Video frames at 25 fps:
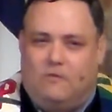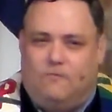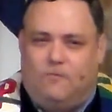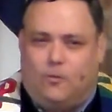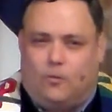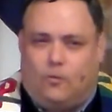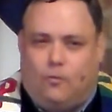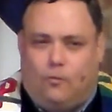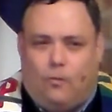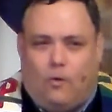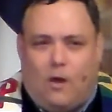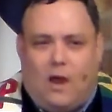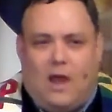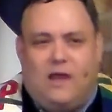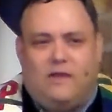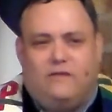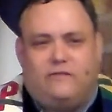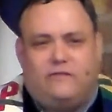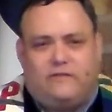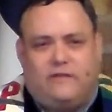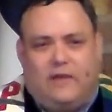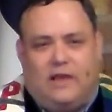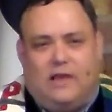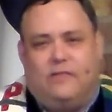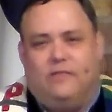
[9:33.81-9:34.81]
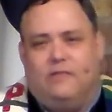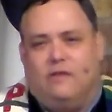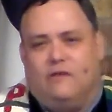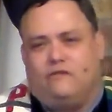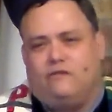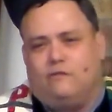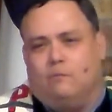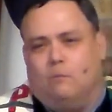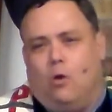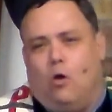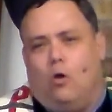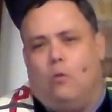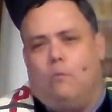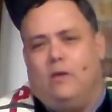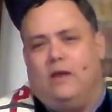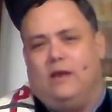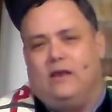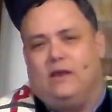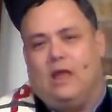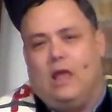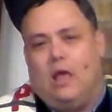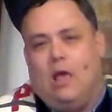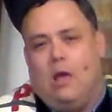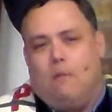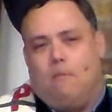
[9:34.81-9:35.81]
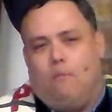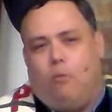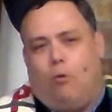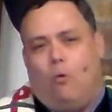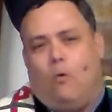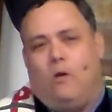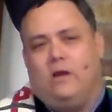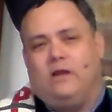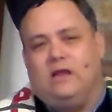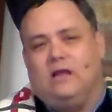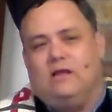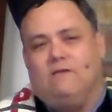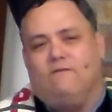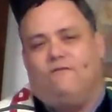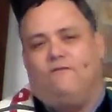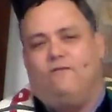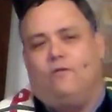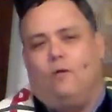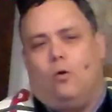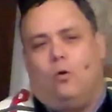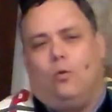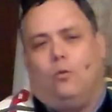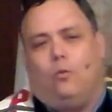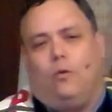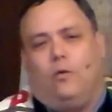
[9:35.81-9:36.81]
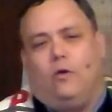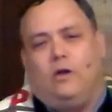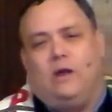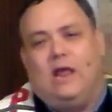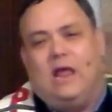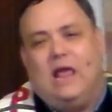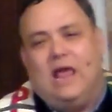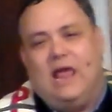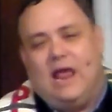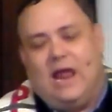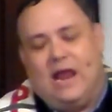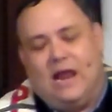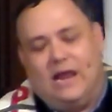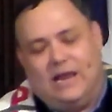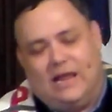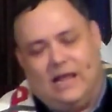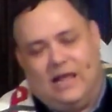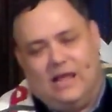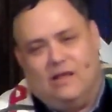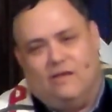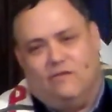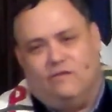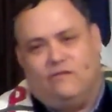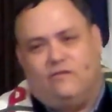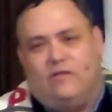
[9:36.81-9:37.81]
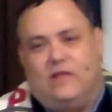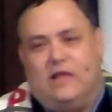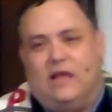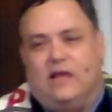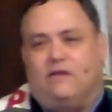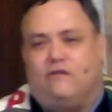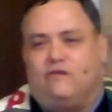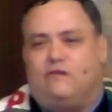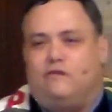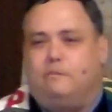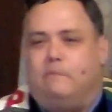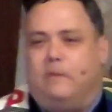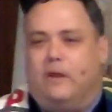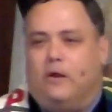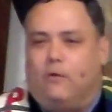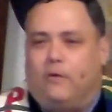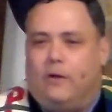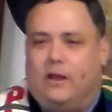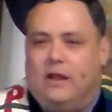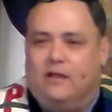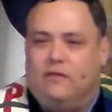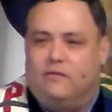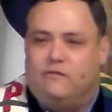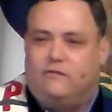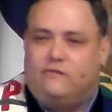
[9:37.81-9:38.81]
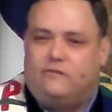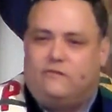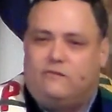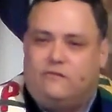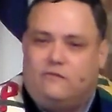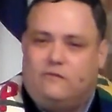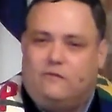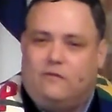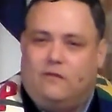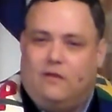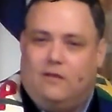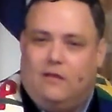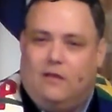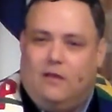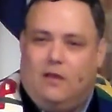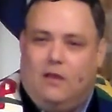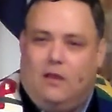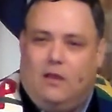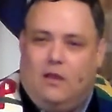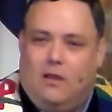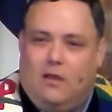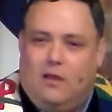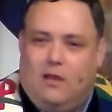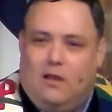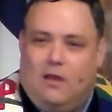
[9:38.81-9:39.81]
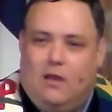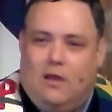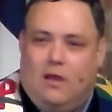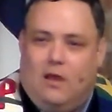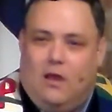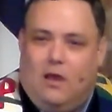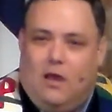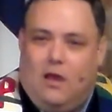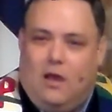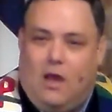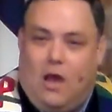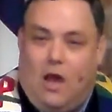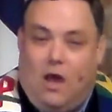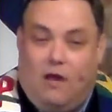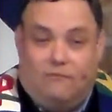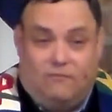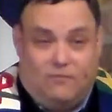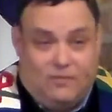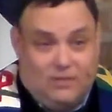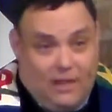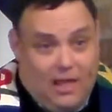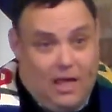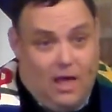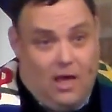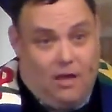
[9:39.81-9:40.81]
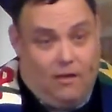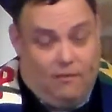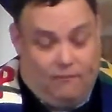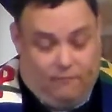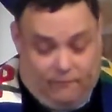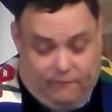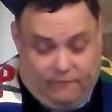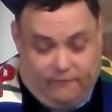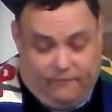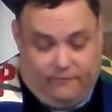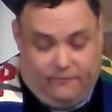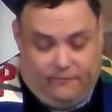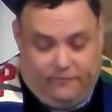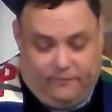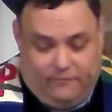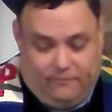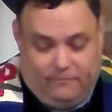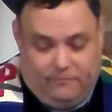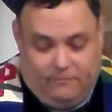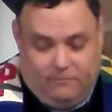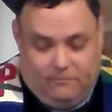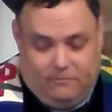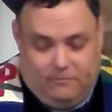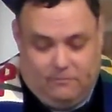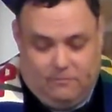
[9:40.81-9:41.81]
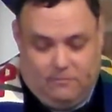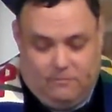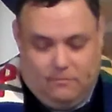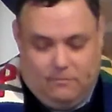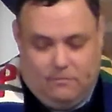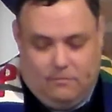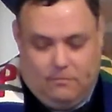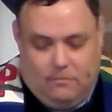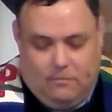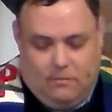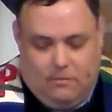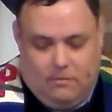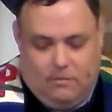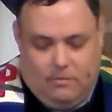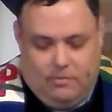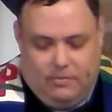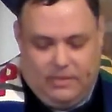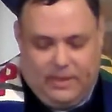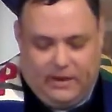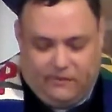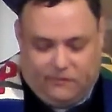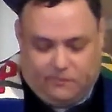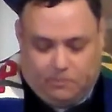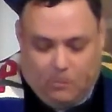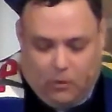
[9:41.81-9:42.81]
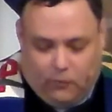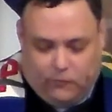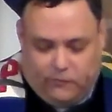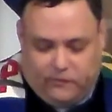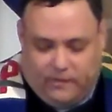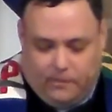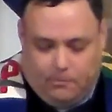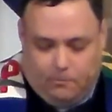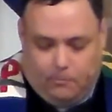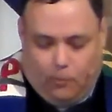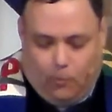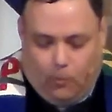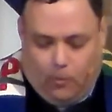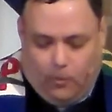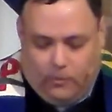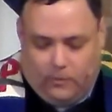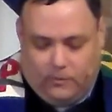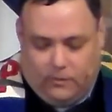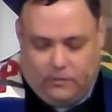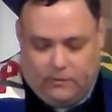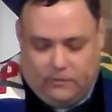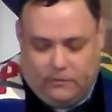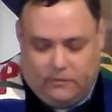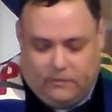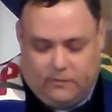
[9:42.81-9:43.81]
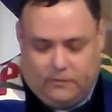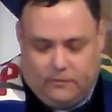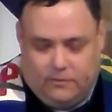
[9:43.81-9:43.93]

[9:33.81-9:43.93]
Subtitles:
But for Christ in this moment, pointing forward, it is the experience of love that is most important.